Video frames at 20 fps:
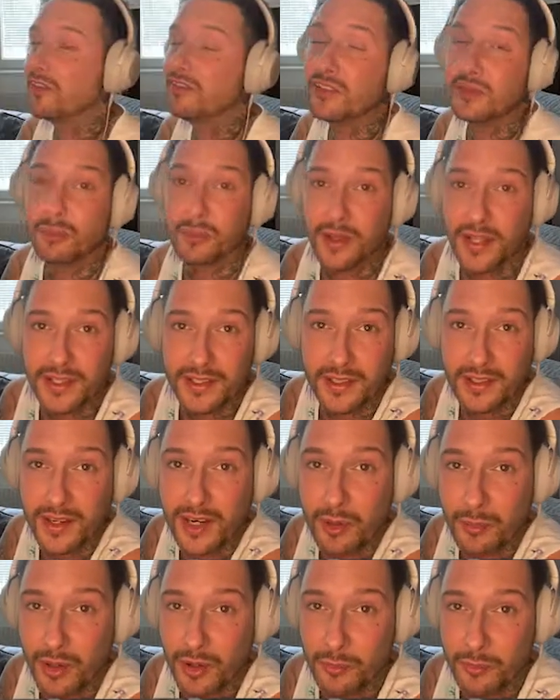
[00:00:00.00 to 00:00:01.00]
I feel better
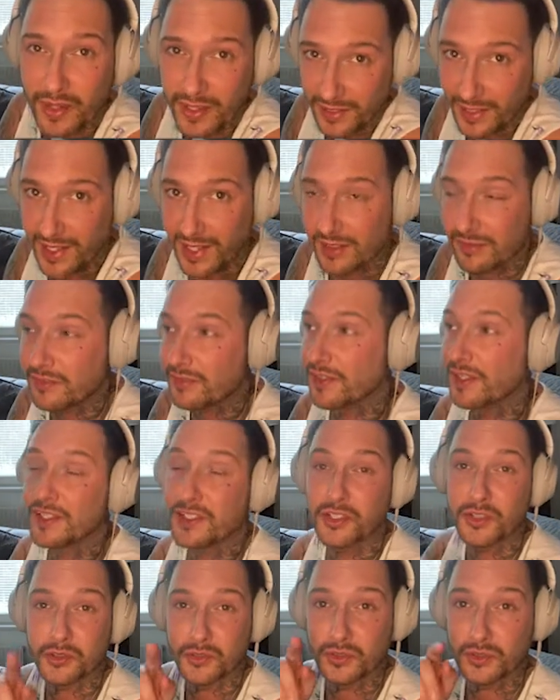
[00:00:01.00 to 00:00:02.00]
about my life
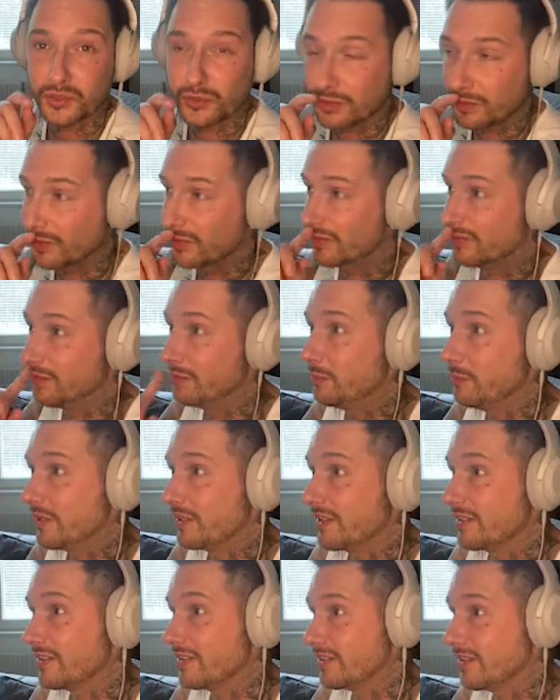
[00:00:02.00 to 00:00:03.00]
than you do, you know,
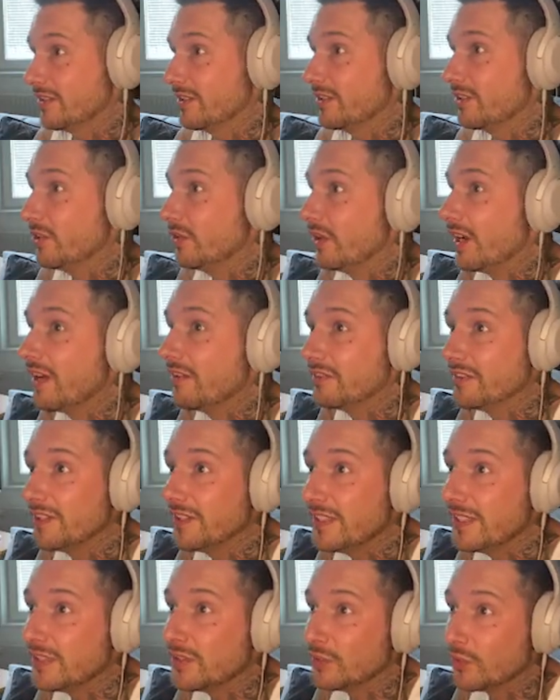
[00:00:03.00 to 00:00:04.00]
because you have the
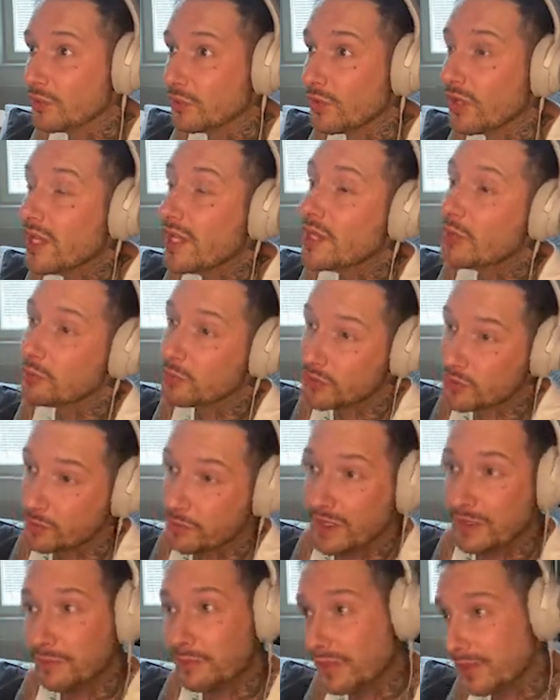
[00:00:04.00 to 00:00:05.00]
need to
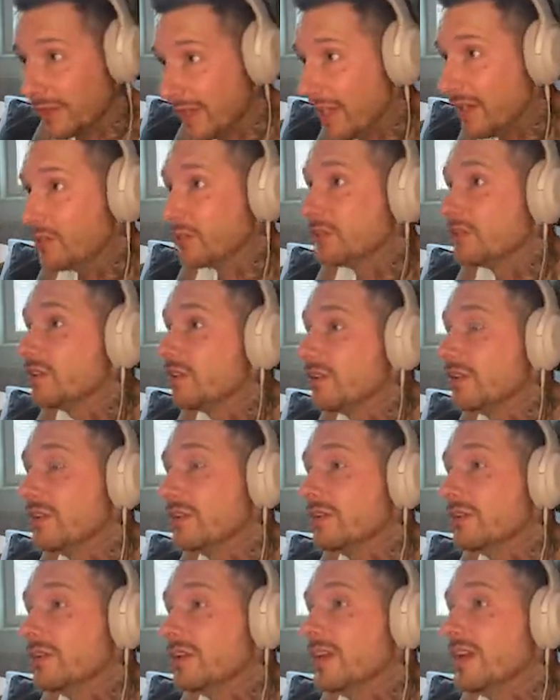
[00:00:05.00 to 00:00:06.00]
push people down, you
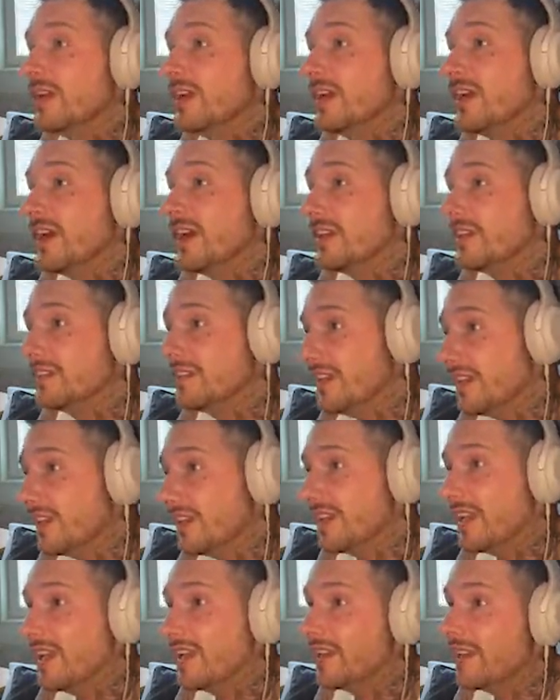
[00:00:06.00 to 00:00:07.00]
know. And yet
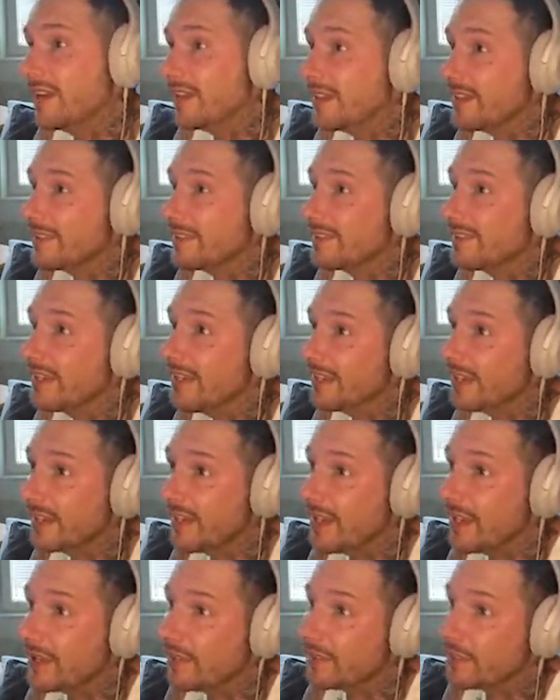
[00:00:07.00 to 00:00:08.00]
again, I can say that
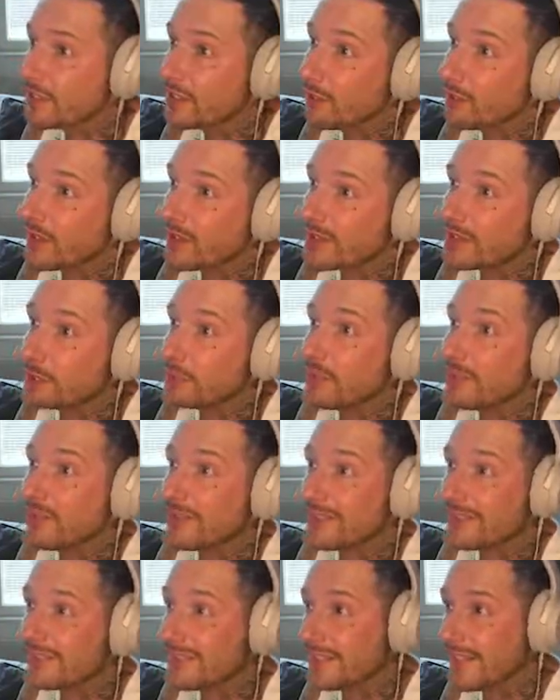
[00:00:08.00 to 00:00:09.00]
I have some
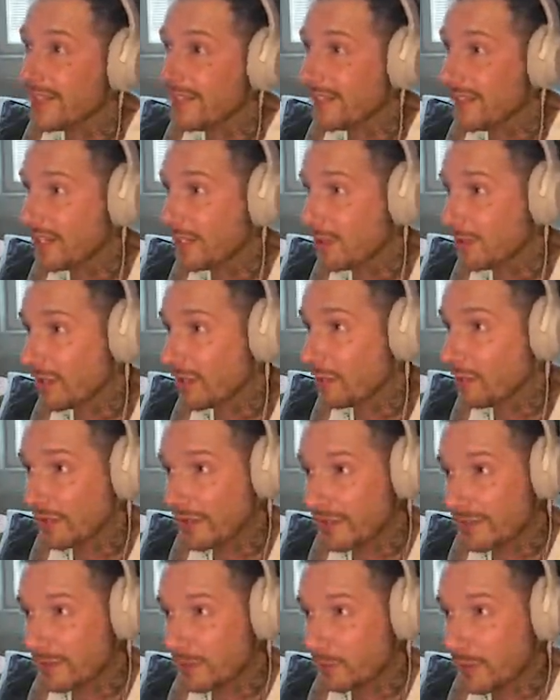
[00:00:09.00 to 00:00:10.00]
experience in that era,
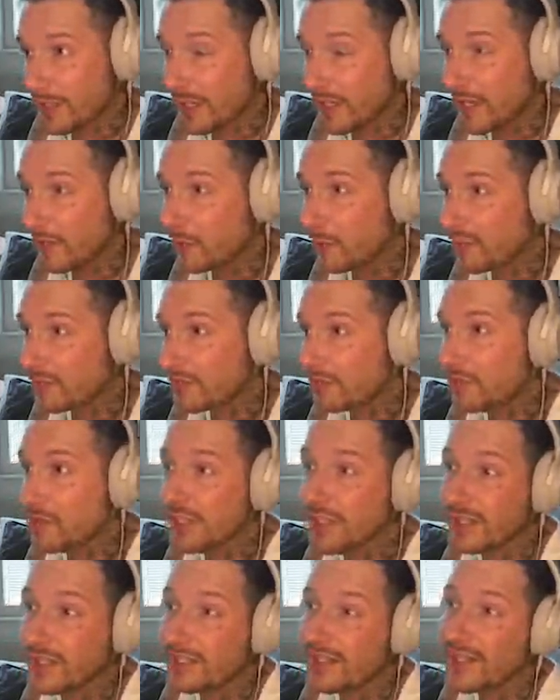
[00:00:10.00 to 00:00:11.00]
because when I was
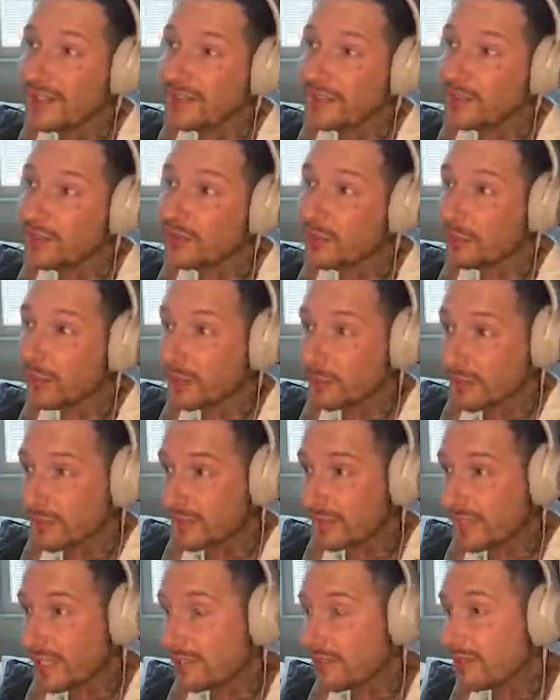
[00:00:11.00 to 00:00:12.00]
feeling less good about
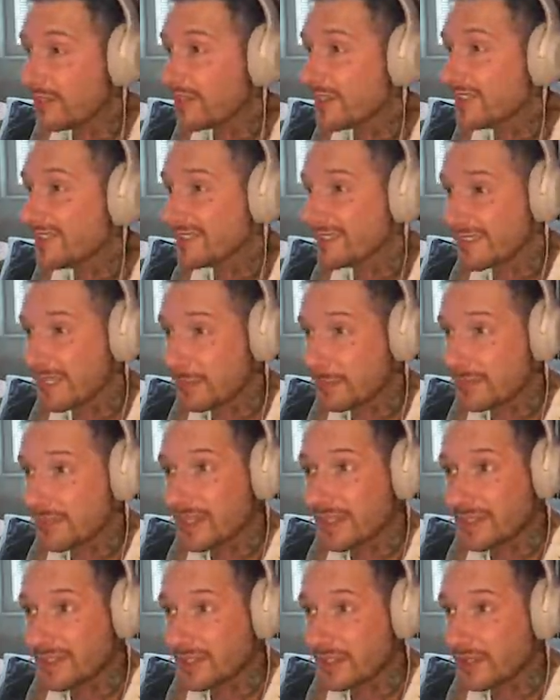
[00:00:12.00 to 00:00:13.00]
myself, I did the same
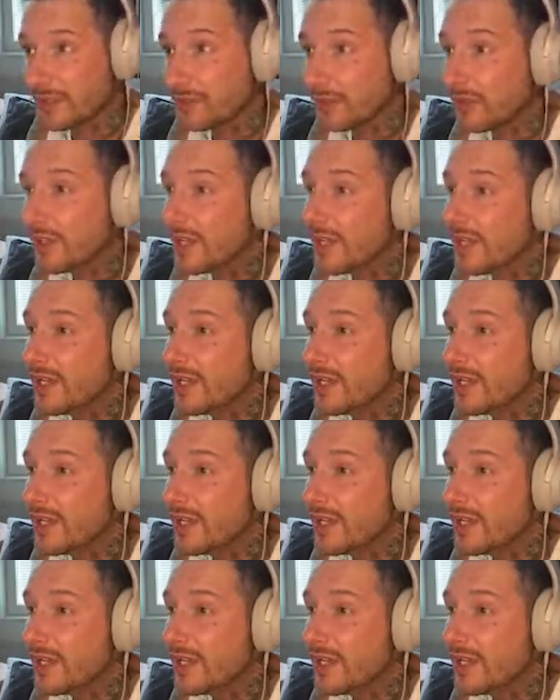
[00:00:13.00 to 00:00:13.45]
thing, you know.